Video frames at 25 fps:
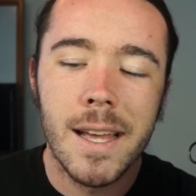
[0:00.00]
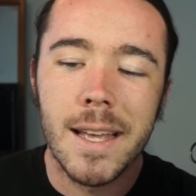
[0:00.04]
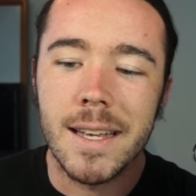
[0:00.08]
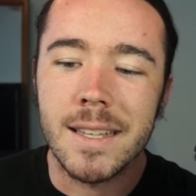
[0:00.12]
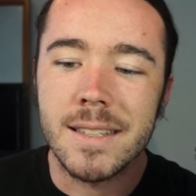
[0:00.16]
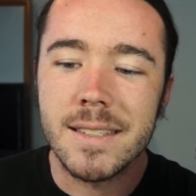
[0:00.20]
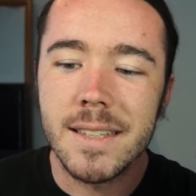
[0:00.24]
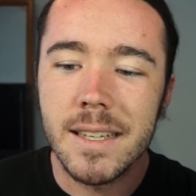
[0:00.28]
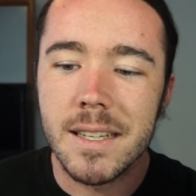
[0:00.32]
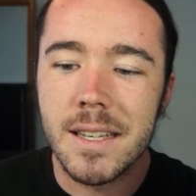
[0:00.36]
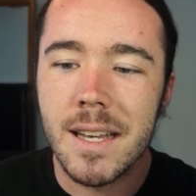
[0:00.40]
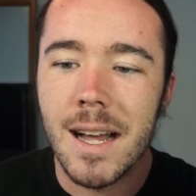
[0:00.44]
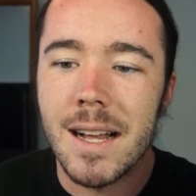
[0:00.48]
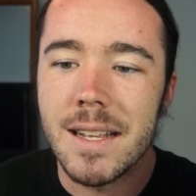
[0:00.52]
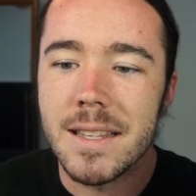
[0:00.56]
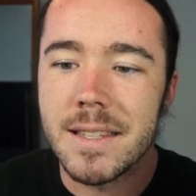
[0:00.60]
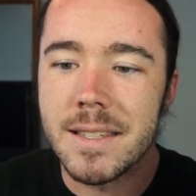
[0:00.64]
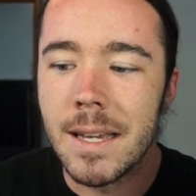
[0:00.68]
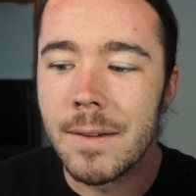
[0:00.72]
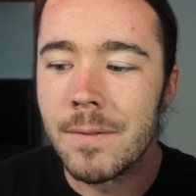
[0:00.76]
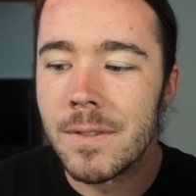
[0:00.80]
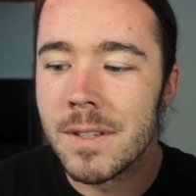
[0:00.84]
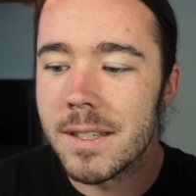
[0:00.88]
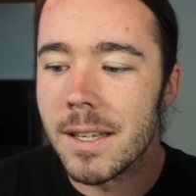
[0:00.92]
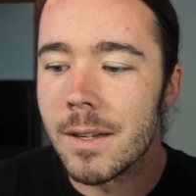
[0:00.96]
It's like
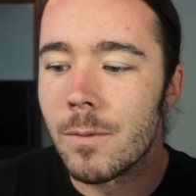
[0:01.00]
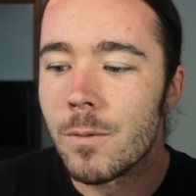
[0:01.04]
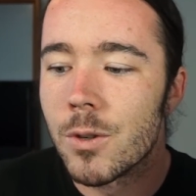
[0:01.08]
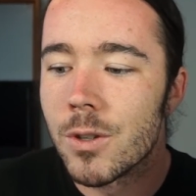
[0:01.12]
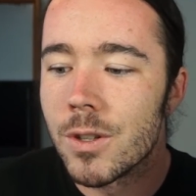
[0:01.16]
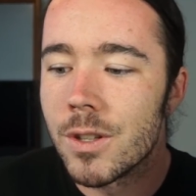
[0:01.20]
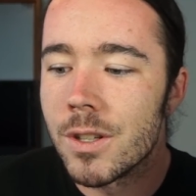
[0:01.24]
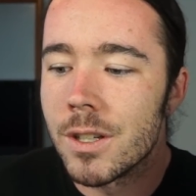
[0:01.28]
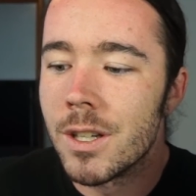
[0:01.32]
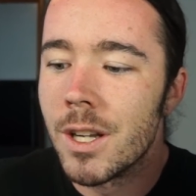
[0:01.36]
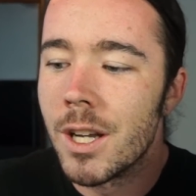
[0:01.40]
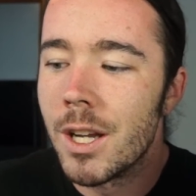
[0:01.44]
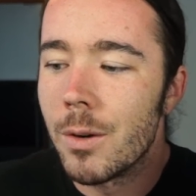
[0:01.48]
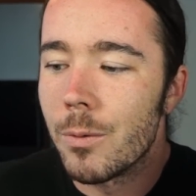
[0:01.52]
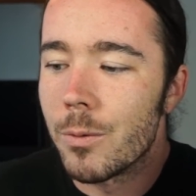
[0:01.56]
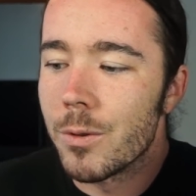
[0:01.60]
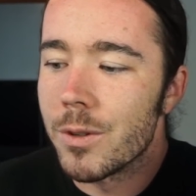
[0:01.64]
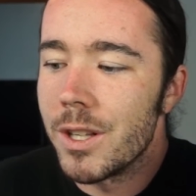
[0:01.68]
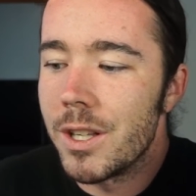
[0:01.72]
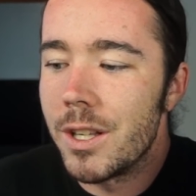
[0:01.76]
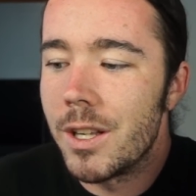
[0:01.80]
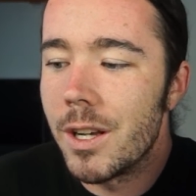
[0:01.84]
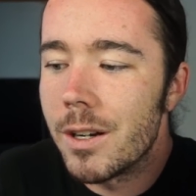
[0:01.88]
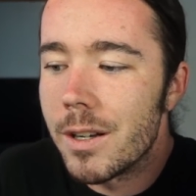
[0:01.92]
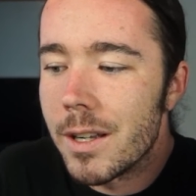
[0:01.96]
GOT7's, like we're
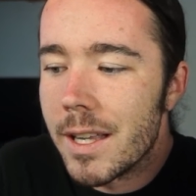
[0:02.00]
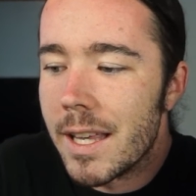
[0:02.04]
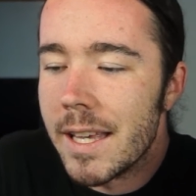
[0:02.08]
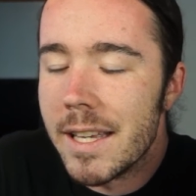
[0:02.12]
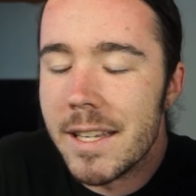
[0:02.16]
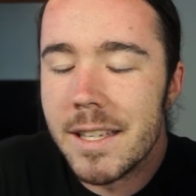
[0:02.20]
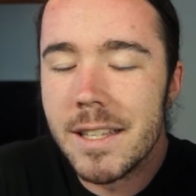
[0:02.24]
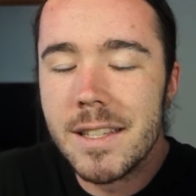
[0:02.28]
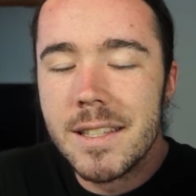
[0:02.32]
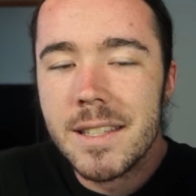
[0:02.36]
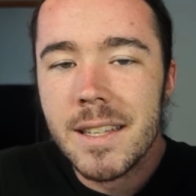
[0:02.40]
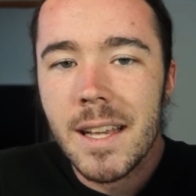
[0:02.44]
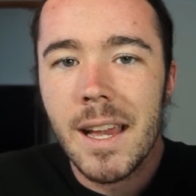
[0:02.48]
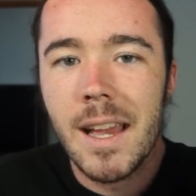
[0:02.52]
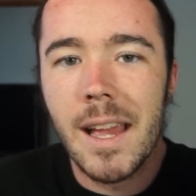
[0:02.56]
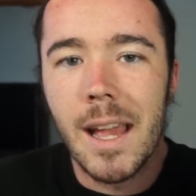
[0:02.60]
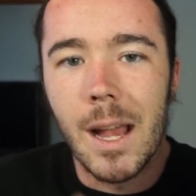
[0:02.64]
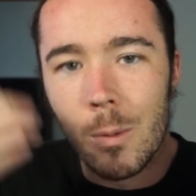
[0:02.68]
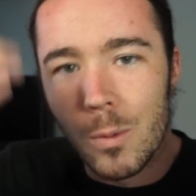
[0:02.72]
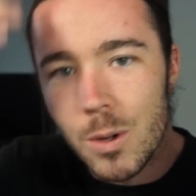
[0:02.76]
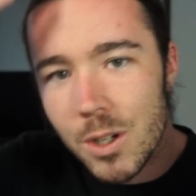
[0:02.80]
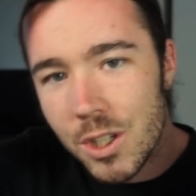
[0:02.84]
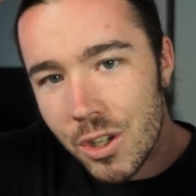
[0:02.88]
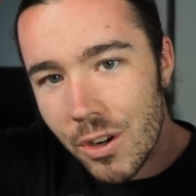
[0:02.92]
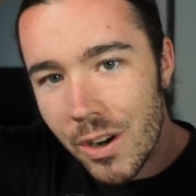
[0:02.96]
the young kids
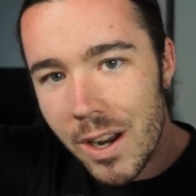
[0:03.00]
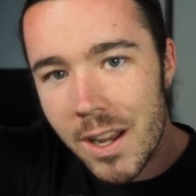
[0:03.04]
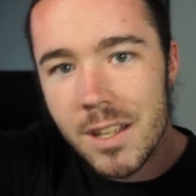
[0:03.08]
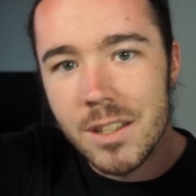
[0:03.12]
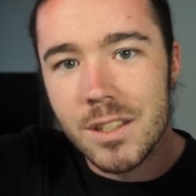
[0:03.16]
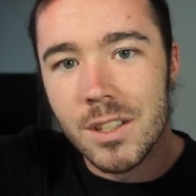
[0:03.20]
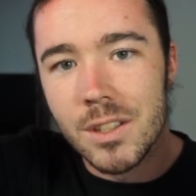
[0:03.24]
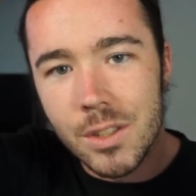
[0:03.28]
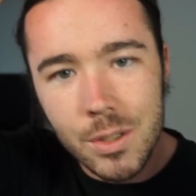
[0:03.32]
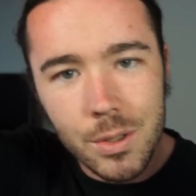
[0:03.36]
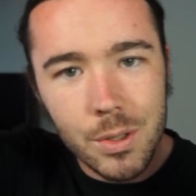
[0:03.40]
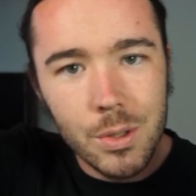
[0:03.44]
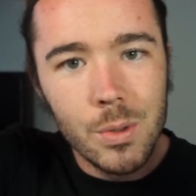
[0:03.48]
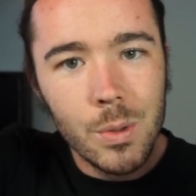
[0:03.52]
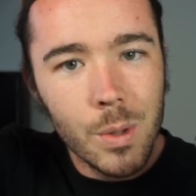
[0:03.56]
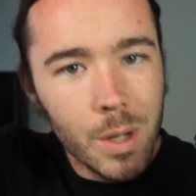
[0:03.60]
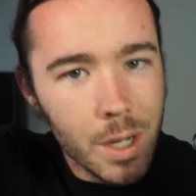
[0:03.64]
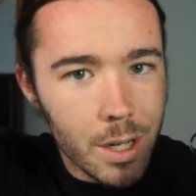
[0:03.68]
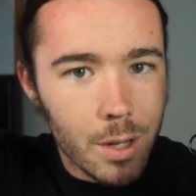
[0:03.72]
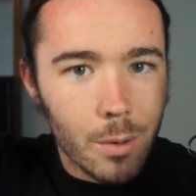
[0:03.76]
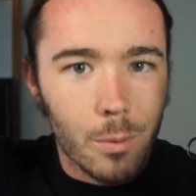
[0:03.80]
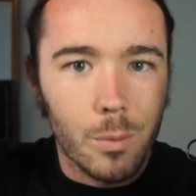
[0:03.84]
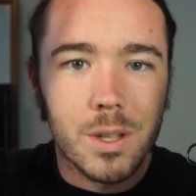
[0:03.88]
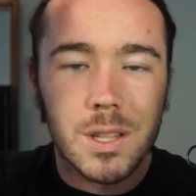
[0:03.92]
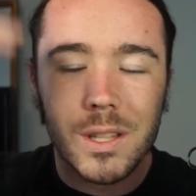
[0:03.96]
and we're trying to do
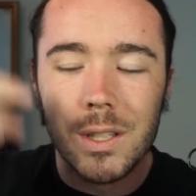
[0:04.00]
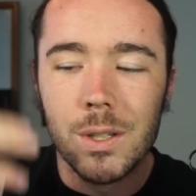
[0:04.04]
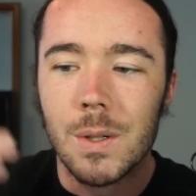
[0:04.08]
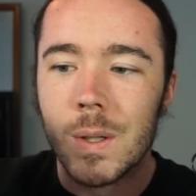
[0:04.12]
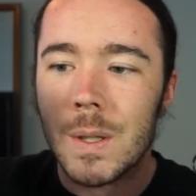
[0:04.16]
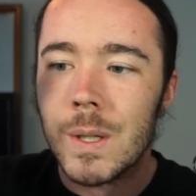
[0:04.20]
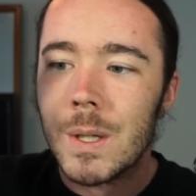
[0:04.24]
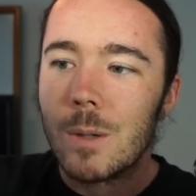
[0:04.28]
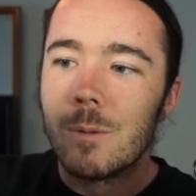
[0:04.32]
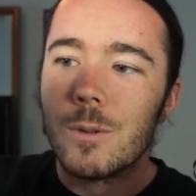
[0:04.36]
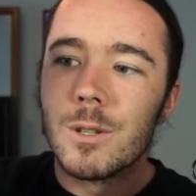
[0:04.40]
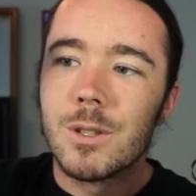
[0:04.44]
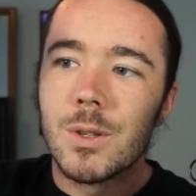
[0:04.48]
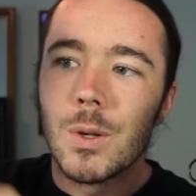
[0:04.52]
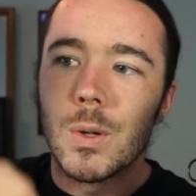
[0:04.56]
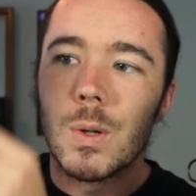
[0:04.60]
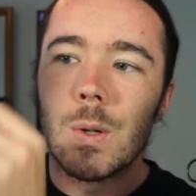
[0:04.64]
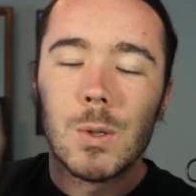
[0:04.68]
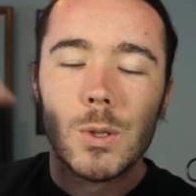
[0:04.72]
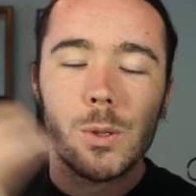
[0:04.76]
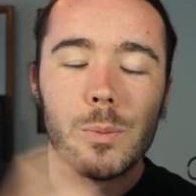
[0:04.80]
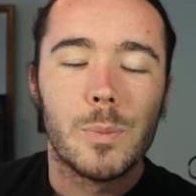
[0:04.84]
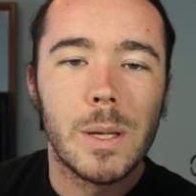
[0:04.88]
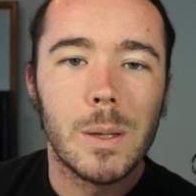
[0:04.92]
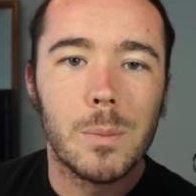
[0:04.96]
what the
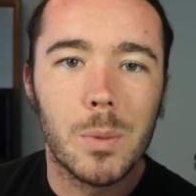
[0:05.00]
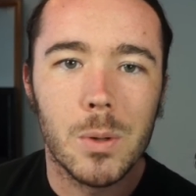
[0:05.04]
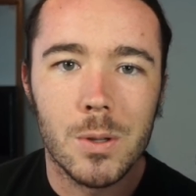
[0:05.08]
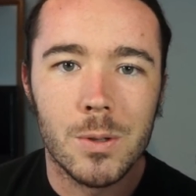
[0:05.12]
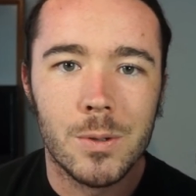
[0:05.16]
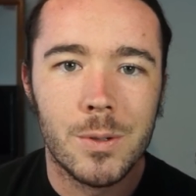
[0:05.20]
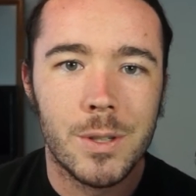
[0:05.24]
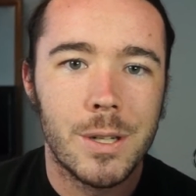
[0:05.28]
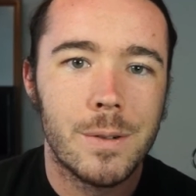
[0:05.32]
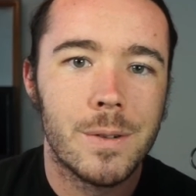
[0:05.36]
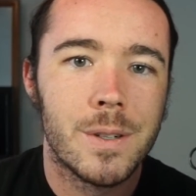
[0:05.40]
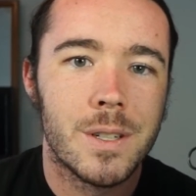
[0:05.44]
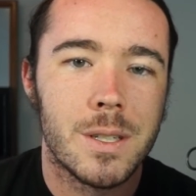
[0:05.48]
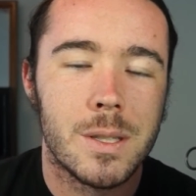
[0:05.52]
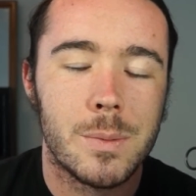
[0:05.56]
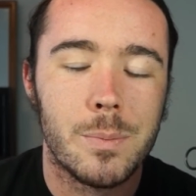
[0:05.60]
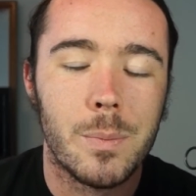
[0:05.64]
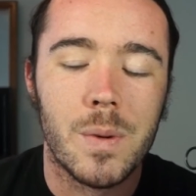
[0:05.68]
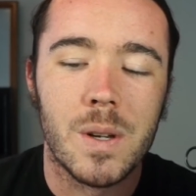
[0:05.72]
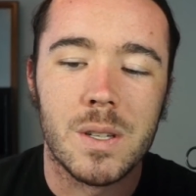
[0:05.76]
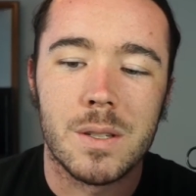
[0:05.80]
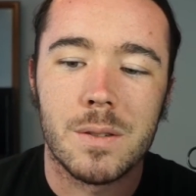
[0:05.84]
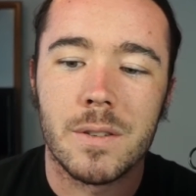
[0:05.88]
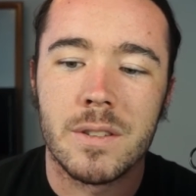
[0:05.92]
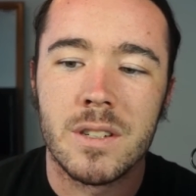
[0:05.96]
older people are doing
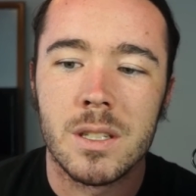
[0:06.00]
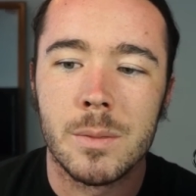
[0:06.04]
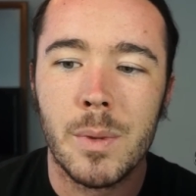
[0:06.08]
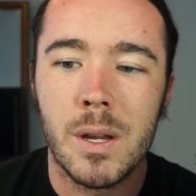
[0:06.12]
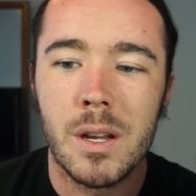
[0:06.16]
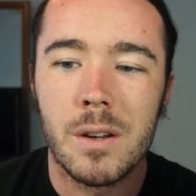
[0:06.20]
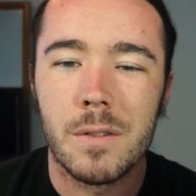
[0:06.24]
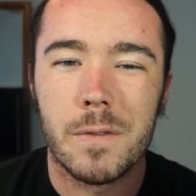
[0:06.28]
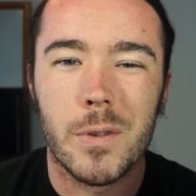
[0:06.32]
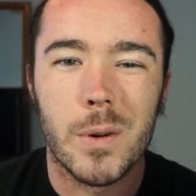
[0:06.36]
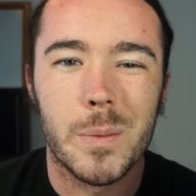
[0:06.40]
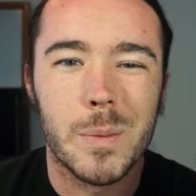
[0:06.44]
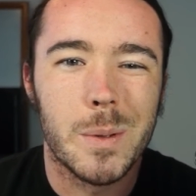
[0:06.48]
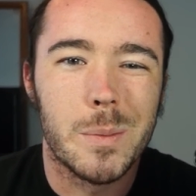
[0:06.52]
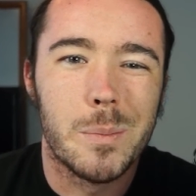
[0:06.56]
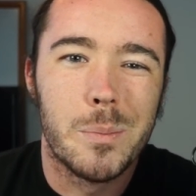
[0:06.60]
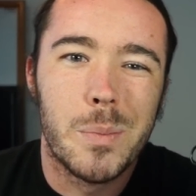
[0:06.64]
as far as being formal.